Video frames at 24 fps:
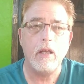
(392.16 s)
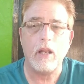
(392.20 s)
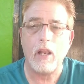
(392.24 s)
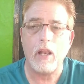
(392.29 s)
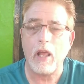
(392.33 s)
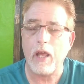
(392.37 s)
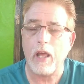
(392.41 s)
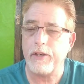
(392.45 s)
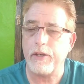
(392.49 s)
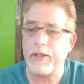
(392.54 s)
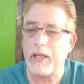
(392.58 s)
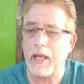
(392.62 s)
A
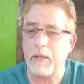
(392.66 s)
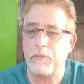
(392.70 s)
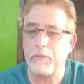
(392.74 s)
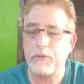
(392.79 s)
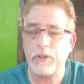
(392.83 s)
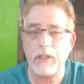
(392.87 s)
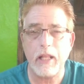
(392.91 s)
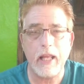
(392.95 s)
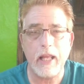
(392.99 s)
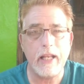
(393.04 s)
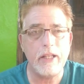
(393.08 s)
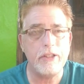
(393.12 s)
lot of times
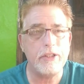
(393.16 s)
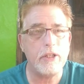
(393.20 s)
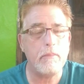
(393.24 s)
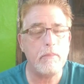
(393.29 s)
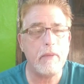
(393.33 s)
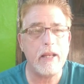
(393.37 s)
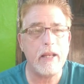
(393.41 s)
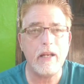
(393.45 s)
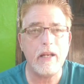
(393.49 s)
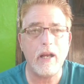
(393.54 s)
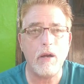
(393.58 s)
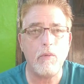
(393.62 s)
the ladies here
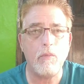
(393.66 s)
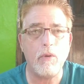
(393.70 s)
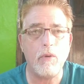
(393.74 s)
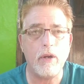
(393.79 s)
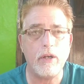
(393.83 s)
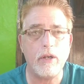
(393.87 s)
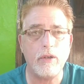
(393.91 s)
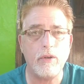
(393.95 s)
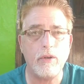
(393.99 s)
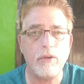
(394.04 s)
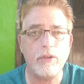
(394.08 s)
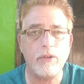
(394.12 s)
may not
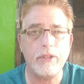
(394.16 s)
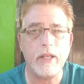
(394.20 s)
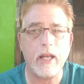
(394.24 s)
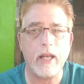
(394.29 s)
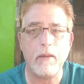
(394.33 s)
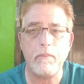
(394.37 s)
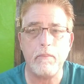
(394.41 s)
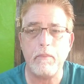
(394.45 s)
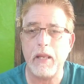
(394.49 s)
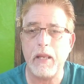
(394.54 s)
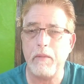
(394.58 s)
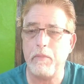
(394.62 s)
want to go to
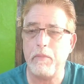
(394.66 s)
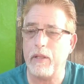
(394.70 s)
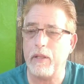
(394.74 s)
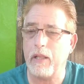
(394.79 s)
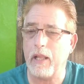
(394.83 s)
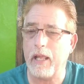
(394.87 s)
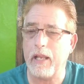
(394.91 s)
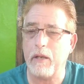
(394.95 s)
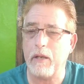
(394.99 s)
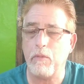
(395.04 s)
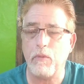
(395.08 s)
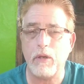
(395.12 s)
town. Maybe the
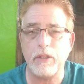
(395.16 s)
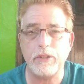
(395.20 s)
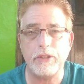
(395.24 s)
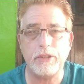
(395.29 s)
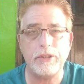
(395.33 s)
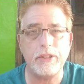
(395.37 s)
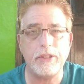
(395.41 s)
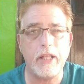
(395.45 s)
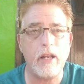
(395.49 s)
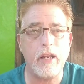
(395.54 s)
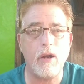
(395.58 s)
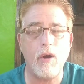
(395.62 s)
lady wants to
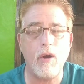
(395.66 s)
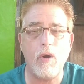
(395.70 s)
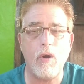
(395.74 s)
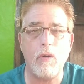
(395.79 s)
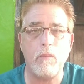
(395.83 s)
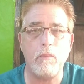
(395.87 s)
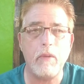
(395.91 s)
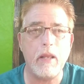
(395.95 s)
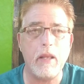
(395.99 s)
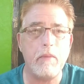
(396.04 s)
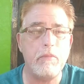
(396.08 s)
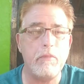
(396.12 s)
stay
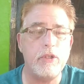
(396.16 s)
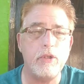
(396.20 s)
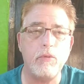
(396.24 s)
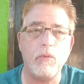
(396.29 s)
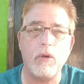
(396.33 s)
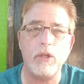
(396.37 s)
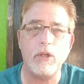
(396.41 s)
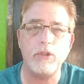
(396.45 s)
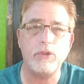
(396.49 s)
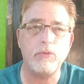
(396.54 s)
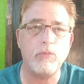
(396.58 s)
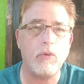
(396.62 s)
home. Maybe she
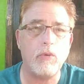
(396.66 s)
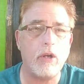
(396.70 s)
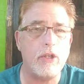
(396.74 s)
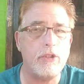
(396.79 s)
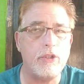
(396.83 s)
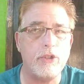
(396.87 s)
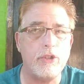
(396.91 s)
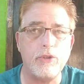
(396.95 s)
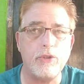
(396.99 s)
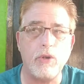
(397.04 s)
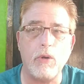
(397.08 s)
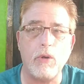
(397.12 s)
wants to watch
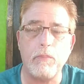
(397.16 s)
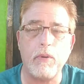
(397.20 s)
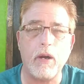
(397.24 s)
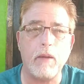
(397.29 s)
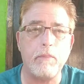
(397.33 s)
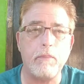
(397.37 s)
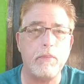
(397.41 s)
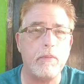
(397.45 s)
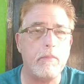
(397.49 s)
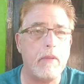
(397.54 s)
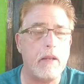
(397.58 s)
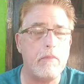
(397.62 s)
her soap
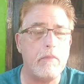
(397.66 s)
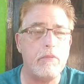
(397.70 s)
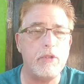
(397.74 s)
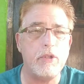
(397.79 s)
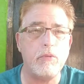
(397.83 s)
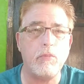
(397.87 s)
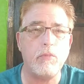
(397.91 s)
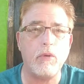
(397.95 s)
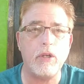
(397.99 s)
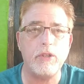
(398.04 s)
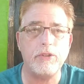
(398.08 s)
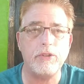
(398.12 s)
opera. Maybe she
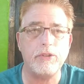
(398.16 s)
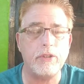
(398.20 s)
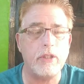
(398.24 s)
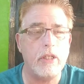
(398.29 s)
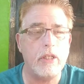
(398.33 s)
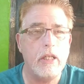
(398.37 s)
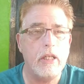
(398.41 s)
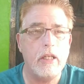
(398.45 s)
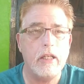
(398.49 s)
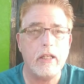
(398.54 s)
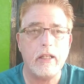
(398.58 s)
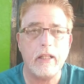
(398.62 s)
wants to
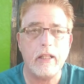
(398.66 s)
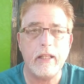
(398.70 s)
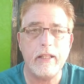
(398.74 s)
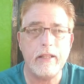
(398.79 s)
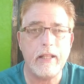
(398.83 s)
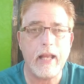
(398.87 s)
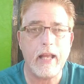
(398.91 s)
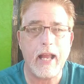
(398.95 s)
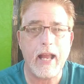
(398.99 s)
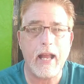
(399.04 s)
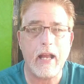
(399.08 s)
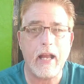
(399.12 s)
clean
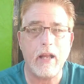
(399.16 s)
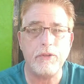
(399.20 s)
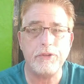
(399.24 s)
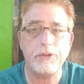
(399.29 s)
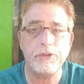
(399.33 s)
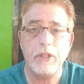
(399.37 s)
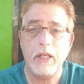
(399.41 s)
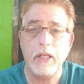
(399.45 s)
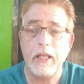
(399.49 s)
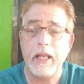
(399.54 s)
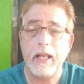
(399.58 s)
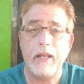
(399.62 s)
the
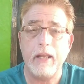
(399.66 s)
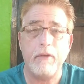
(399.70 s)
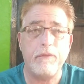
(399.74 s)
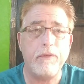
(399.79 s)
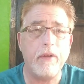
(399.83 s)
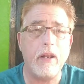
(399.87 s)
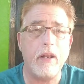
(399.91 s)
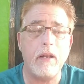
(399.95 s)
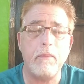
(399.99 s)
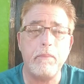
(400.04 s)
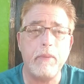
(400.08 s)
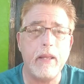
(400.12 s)
house. And
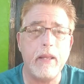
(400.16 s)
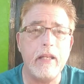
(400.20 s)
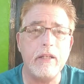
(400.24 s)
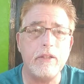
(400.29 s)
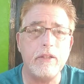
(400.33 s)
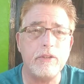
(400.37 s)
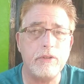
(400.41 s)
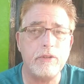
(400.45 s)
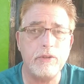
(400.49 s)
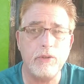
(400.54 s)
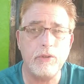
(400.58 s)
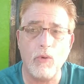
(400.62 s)

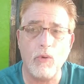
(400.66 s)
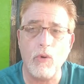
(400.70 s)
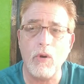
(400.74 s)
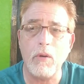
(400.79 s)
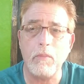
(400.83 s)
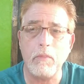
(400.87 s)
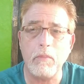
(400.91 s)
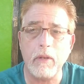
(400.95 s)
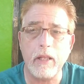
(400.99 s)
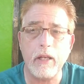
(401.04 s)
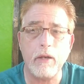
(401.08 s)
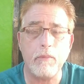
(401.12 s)
Filipinas
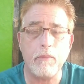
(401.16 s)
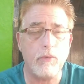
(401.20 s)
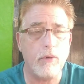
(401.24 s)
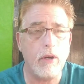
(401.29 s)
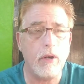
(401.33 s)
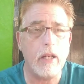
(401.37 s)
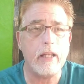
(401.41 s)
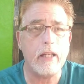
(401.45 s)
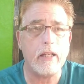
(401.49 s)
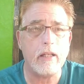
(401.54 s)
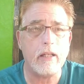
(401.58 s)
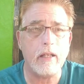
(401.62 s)
normally are
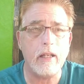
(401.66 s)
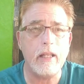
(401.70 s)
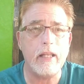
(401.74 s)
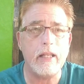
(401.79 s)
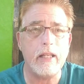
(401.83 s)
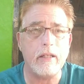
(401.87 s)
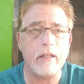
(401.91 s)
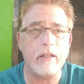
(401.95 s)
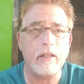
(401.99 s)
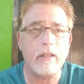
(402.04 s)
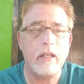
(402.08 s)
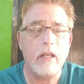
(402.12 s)
really
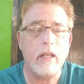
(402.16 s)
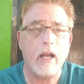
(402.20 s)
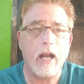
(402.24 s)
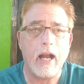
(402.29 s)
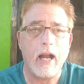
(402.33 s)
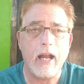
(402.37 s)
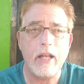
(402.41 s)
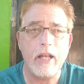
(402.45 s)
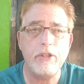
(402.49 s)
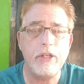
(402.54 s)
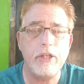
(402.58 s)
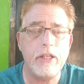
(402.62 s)
clean.
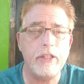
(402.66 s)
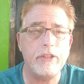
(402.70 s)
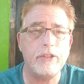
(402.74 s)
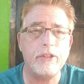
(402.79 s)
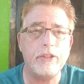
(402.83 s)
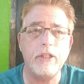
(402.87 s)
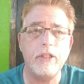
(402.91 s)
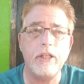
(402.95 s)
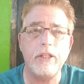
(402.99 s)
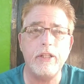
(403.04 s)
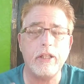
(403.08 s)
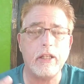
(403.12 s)
Hygiene's
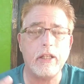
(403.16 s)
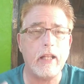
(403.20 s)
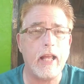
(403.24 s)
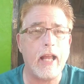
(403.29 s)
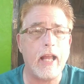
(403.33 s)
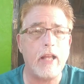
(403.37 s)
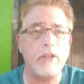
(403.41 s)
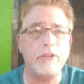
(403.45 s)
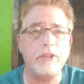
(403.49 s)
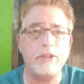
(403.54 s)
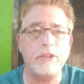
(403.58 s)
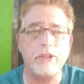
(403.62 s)
good. The
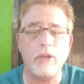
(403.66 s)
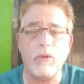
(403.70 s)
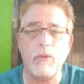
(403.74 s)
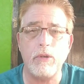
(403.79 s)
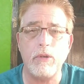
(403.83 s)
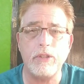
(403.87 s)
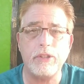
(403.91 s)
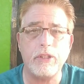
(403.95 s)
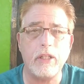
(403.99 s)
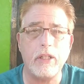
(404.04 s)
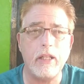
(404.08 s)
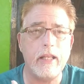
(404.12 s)
house is
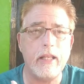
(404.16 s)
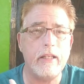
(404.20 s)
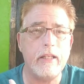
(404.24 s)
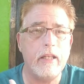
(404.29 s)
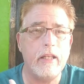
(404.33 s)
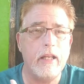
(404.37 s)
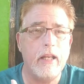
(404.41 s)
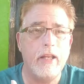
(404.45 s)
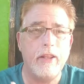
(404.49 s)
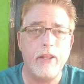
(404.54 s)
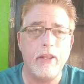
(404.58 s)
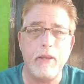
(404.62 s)
always clean.
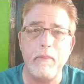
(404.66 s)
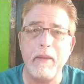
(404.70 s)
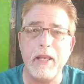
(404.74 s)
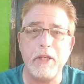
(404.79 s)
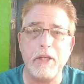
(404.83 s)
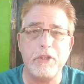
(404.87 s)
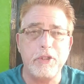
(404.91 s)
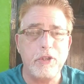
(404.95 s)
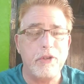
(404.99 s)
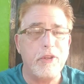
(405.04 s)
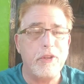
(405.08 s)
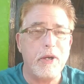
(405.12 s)
They make
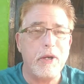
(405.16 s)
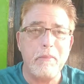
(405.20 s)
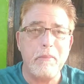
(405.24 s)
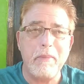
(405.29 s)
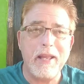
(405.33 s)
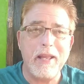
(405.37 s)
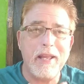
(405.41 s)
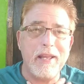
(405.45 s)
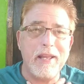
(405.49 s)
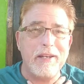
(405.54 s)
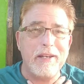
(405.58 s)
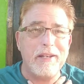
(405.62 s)
sure their
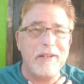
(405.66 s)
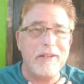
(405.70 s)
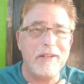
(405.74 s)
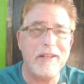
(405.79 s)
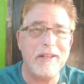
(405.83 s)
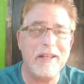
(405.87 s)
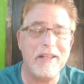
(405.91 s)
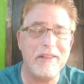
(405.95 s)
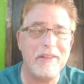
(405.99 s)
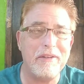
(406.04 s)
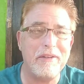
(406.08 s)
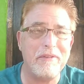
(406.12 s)
men
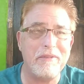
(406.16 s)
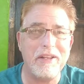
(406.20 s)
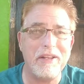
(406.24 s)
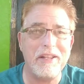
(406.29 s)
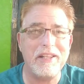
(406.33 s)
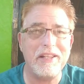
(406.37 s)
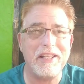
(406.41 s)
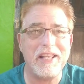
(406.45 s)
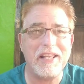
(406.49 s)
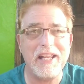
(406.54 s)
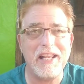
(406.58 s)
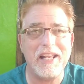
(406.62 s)

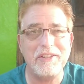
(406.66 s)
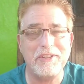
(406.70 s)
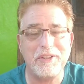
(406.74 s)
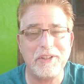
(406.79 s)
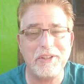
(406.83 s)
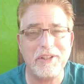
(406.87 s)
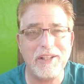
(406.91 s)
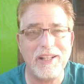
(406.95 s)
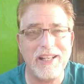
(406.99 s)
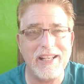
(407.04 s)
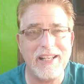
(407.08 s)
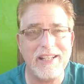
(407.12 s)
and the kids are
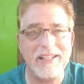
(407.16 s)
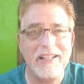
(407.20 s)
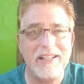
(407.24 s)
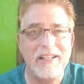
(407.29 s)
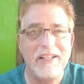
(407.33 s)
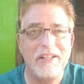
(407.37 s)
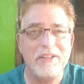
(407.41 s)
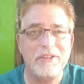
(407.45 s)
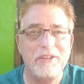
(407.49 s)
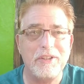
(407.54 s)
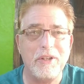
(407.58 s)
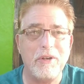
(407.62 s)
clean.
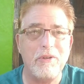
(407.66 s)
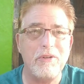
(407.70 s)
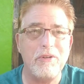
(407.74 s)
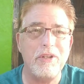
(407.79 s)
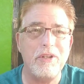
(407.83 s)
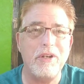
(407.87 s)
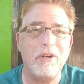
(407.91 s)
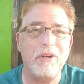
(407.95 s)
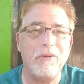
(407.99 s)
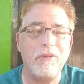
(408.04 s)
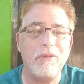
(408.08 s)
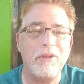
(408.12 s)
So,
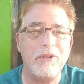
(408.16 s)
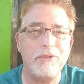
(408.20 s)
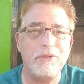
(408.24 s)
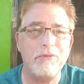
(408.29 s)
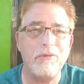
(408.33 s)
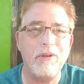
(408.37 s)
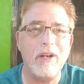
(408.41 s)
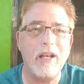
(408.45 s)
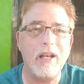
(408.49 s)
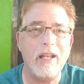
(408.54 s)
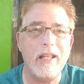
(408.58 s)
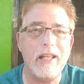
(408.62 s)
there's
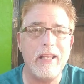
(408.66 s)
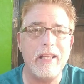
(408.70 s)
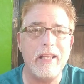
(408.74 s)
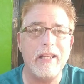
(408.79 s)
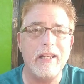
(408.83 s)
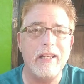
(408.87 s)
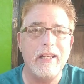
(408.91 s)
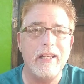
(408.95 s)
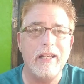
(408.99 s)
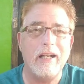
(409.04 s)
really